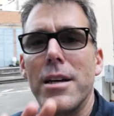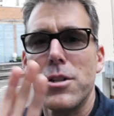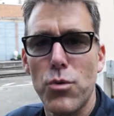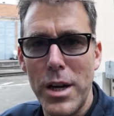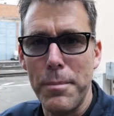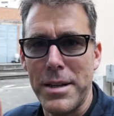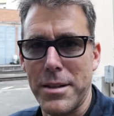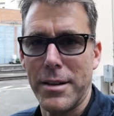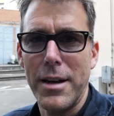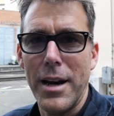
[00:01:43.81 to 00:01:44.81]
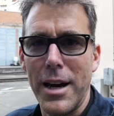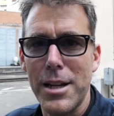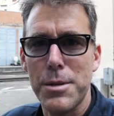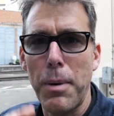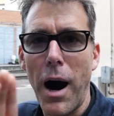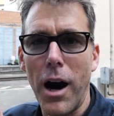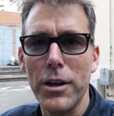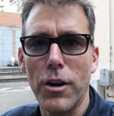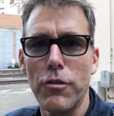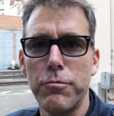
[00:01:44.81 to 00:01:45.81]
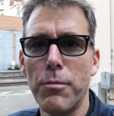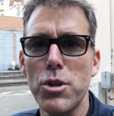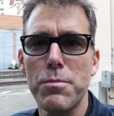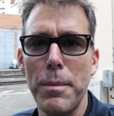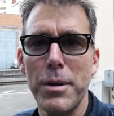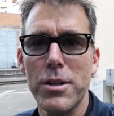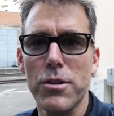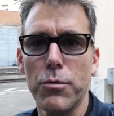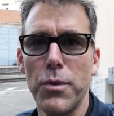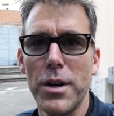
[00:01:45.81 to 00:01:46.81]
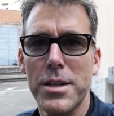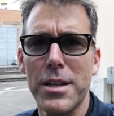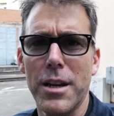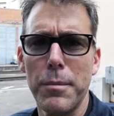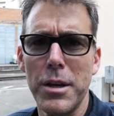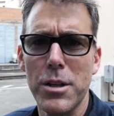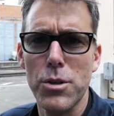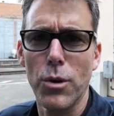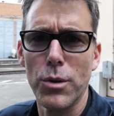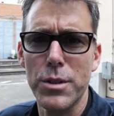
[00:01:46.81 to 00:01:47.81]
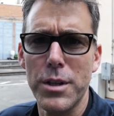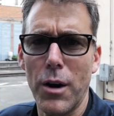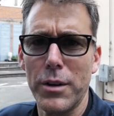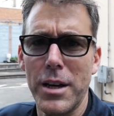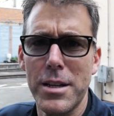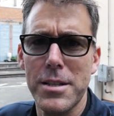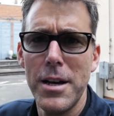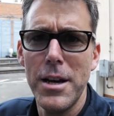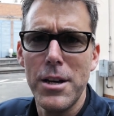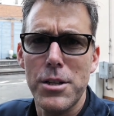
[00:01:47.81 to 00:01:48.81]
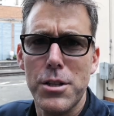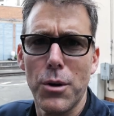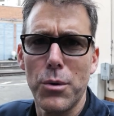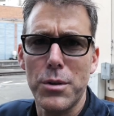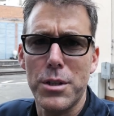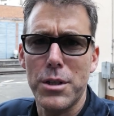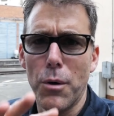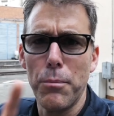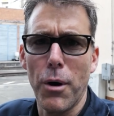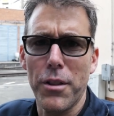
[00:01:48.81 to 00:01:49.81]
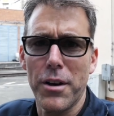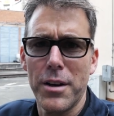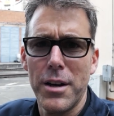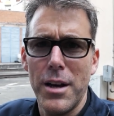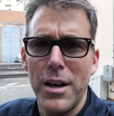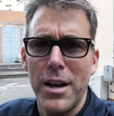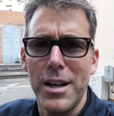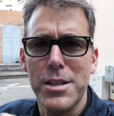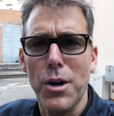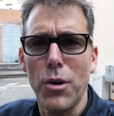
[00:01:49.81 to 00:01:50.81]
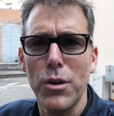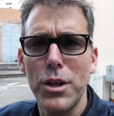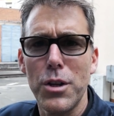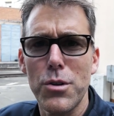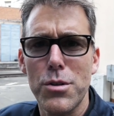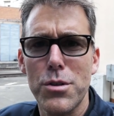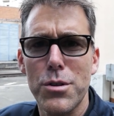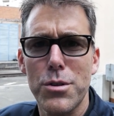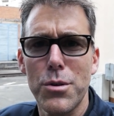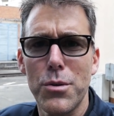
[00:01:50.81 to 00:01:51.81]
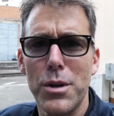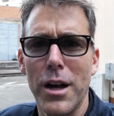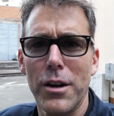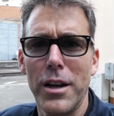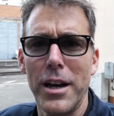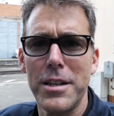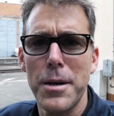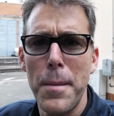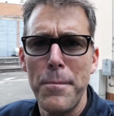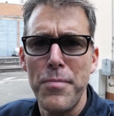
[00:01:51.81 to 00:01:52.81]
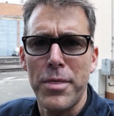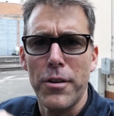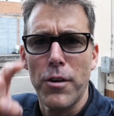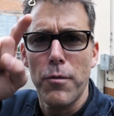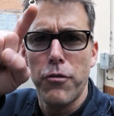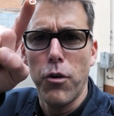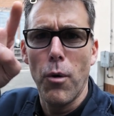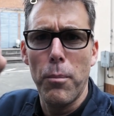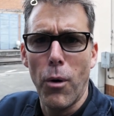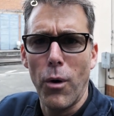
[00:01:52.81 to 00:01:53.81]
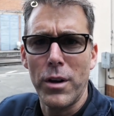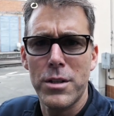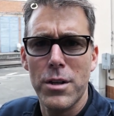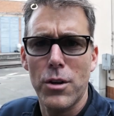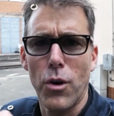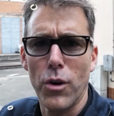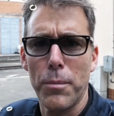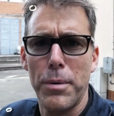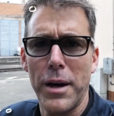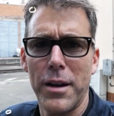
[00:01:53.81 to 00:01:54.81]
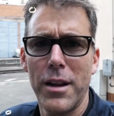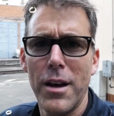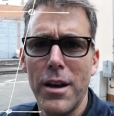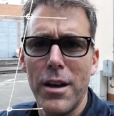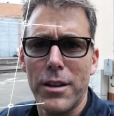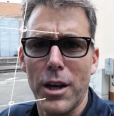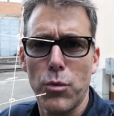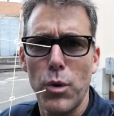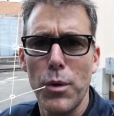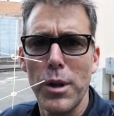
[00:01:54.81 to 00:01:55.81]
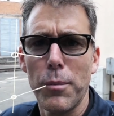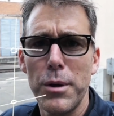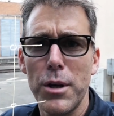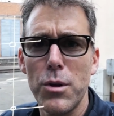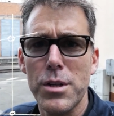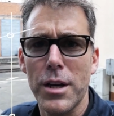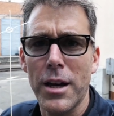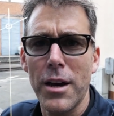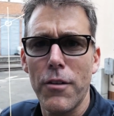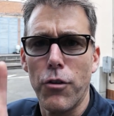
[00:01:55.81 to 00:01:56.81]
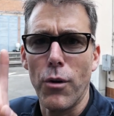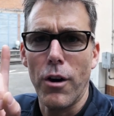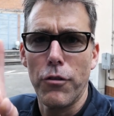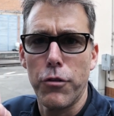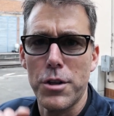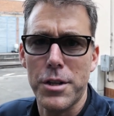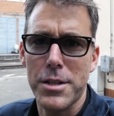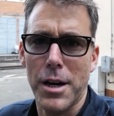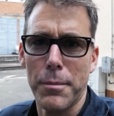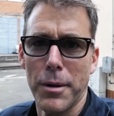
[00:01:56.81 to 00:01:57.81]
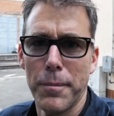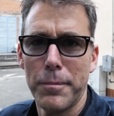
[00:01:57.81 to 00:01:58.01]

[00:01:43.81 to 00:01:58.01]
doesn't really matter. It's part of most mapping softwares that are being sold nowadays, so don't bother. It's only used to calculate the four-point corner pin that we will be using for our first example.